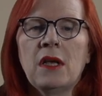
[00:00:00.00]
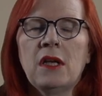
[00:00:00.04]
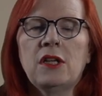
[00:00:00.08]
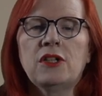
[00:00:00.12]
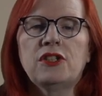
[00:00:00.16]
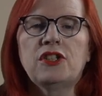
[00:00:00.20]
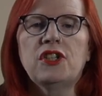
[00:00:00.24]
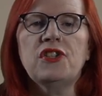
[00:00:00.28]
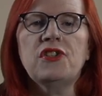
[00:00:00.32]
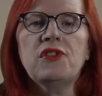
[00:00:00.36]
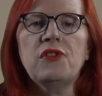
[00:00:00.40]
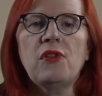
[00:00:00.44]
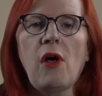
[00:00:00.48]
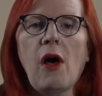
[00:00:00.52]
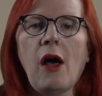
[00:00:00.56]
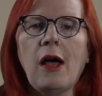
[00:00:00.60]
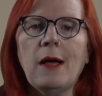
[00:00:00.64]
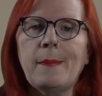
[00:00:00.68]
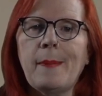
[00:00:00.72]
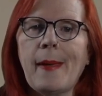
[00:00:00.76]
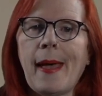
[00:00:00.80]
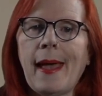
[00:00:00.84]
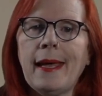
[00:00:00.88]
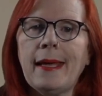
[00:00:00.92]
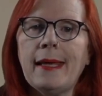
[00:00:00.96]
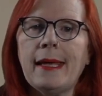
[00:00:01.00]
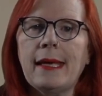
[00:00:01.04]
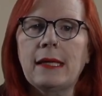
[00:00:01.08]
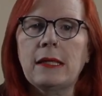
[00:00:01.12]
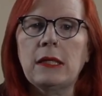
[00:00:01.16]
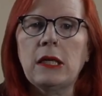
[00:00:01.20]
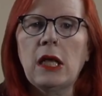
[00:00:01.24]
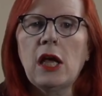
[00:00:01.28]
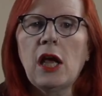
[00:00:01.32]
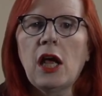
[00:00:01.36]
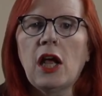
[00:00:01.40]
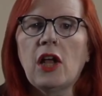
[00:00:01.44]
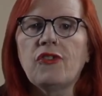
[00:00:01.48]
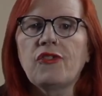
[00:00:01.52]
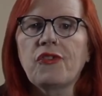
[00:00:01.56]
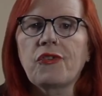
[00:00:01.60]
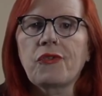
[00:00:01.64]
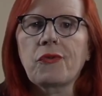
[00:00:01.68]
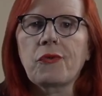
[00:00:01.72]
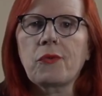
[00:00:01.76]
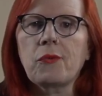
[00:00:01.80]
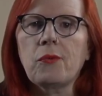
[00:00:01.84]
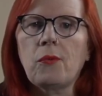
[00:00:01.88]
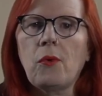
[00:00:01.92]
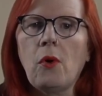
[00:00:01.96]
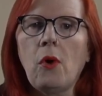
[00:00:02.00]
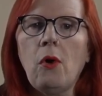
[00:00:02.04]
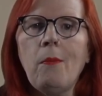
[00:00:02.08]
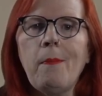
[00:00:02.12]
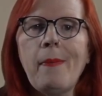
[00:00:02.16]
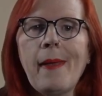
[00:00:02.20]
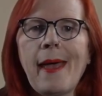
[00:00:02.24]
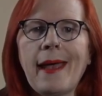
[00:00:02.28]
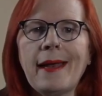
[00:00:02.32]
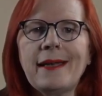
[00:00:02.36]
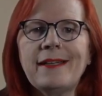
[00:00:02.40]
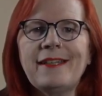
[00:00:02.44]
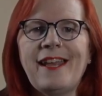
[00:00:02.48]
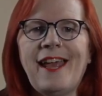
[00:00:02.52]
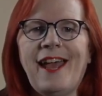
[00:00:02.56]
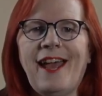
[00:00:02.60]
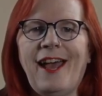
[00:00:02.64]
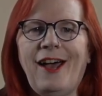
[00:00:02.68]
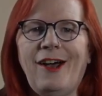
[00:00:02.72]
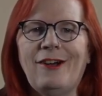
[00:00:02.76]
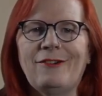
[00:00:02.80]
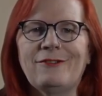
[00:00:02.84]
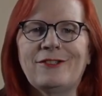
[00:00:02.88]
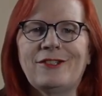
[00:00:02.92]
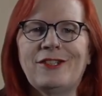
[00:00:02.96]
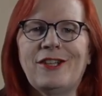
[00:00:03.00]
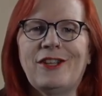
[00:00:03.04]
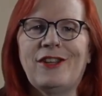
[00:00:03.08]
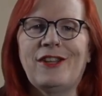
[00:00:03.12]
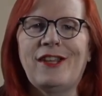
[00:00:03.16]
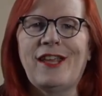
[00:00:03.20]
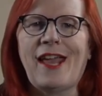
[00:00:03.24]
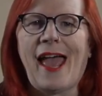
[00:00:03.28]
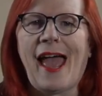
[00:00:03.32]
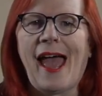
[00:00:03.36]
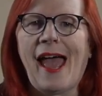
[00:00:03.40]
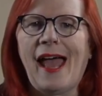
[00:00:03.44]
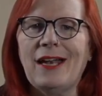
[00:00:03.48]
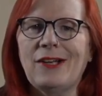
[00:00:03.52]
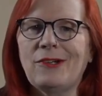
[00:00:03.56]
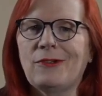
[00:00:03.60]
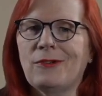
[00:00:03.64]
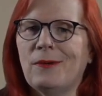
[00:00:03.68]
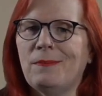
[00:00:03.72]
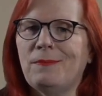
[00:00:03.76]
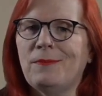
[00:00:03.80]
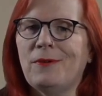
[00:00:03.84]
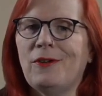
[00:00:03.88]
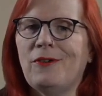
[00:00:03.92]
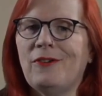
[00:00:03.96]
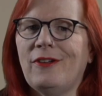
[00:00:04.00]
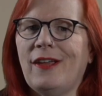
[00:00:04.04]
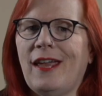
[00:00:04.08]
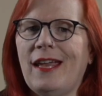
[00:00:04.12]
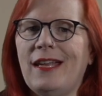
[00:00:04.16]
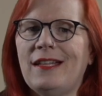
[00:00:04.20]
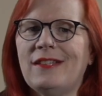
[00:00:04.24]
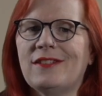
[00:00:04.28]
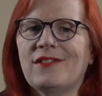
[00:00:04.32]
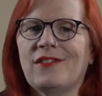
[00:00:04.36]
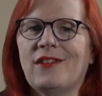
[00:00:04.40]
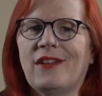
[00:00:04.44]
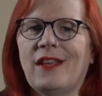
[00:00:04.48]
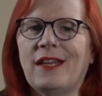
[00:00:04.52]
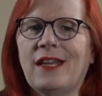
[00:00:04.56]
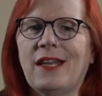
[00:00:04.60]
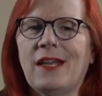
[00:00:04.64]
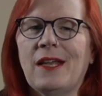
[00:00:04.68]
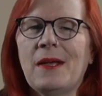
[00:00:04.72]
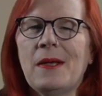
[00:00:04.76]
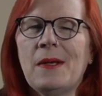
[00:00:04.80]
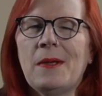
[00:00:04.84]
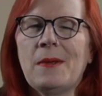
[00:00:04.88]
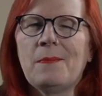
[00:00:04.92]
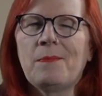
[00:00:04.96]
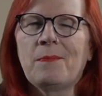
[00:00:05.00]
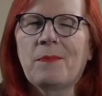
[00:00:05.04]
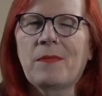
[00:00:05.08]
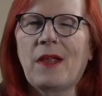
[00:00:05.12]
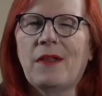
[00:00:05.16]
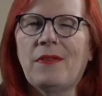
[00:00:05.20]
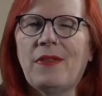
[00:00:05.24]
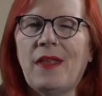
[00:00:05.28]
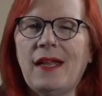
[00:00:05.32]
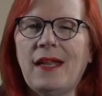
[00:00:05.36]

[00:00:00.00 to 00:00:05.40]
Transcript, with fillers: Just log back in and scroll back down to the Add Crypto Gains link, and